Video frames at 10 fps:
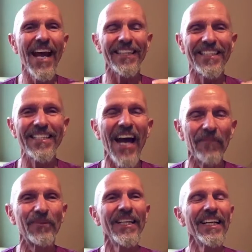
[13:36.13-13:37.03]

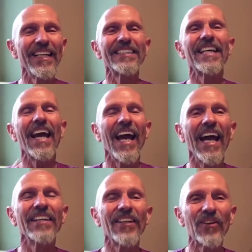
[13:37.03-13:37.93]
step is to
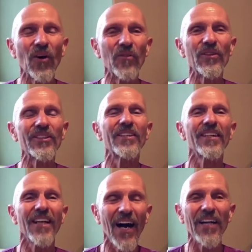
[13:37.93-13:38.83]
hand it over to
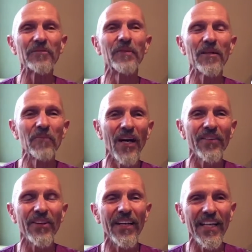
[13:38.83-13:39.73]
the Cosmic
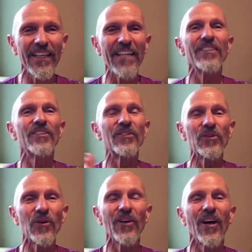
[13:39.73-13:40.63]
Mother and let the
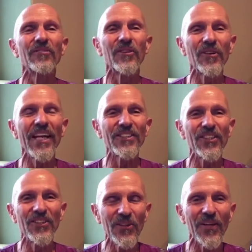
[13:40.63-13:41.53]
doer of
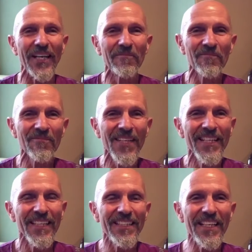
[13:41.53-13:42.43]
creation do it.
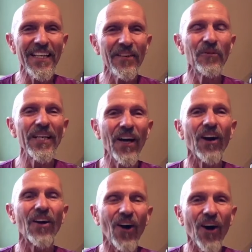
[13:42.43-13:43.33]
See, we
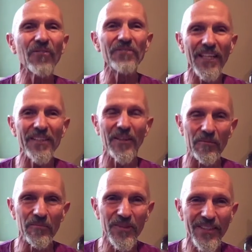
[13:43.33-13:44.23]
are all
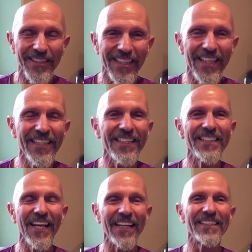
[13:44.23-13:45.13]
victims in the
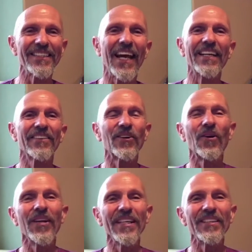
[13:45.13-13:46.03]
sense that
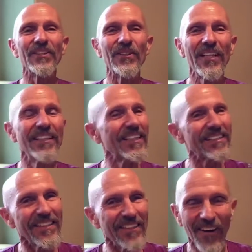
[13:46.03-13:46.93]
according to,
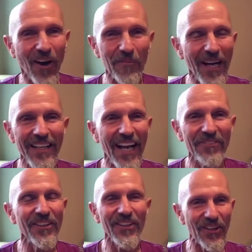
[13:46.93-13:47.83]
listen, all my
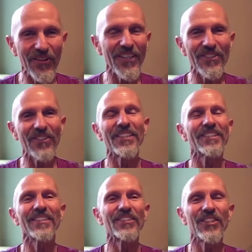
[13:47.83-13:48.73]
life a yogi, so
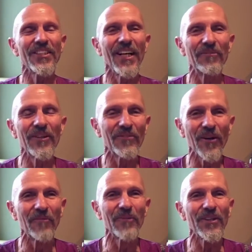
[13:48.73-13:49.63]
this is just coming
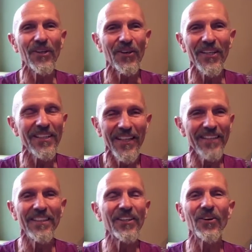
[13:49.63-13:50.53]
from the
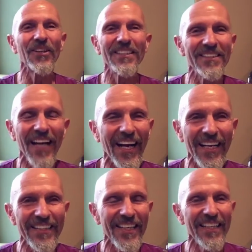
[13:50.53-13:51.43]
yoga
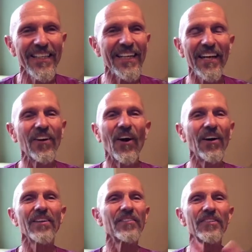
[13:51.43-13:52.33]
science, that
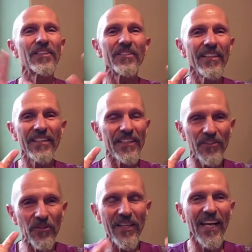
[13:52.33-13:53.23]
all of this
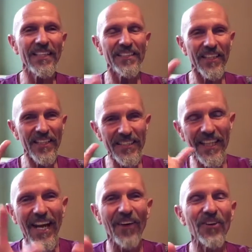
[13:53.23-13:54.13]
creation is
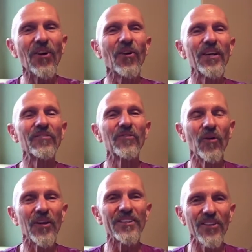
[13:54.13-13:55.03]
an outgoing
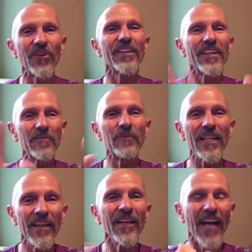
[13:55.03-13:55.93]
force, so it can
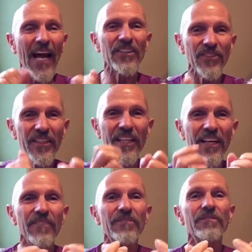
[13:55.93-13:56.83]
be actually
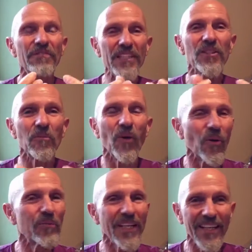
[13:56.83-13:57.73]

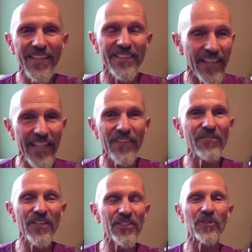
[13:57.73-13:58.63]
visible, because an
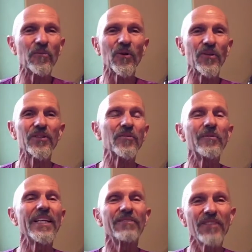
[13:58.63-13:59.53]
invisible to
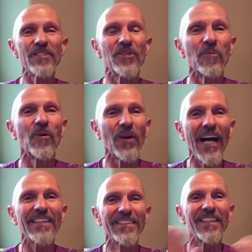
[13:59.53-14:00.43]
be visible
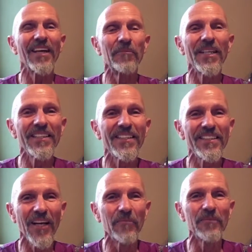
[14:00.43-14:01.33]
has to come into
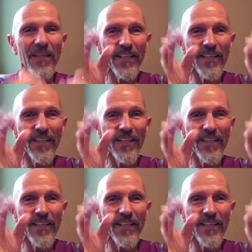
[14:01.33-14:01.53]
some